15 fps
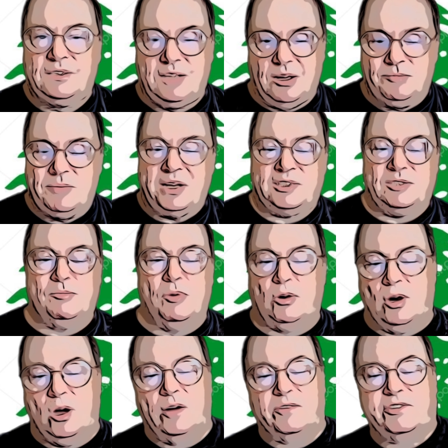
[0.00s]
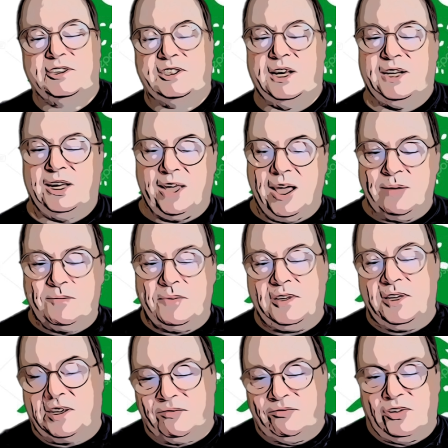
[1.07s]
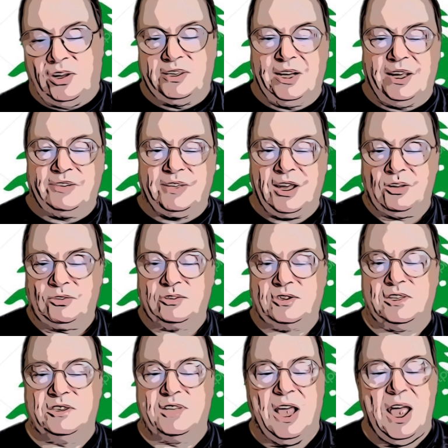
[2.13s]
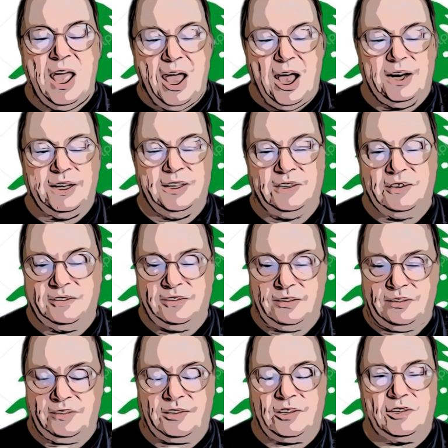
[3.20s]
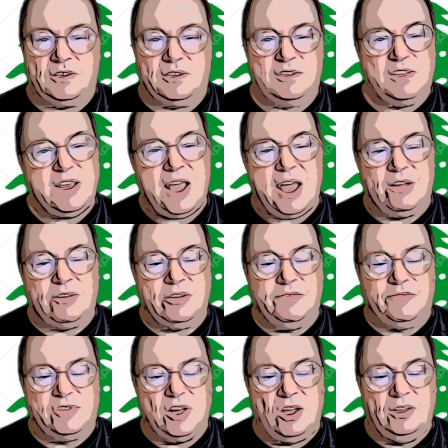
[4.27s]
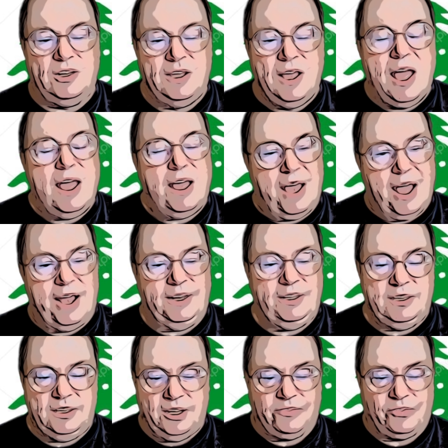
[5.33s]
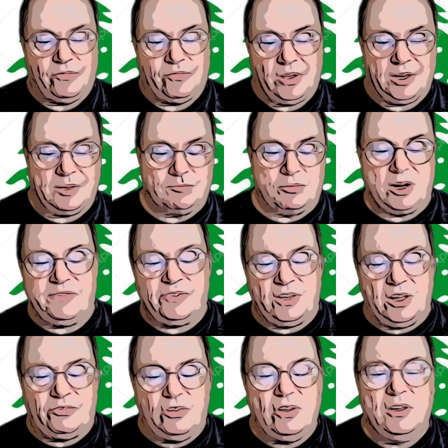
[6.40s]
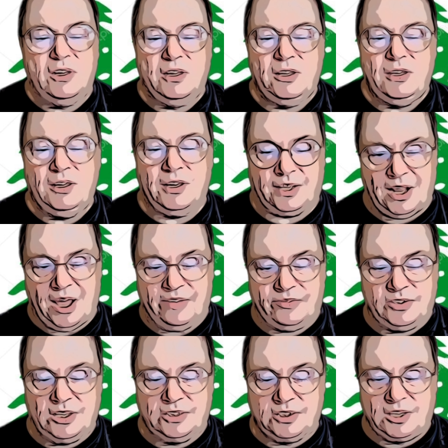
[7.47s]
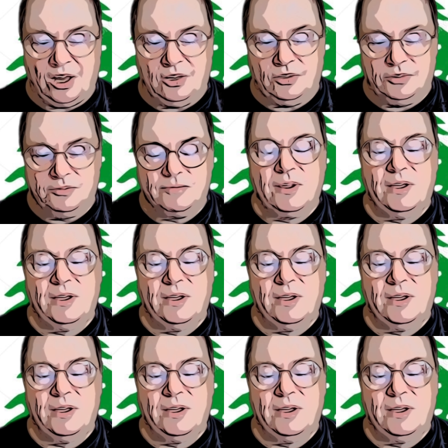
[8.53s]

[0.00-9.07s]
Come back tomorrow after 10 a.m. You can find out the answers and you can see how you've done. And if you're feeling brave enough, you can have another go.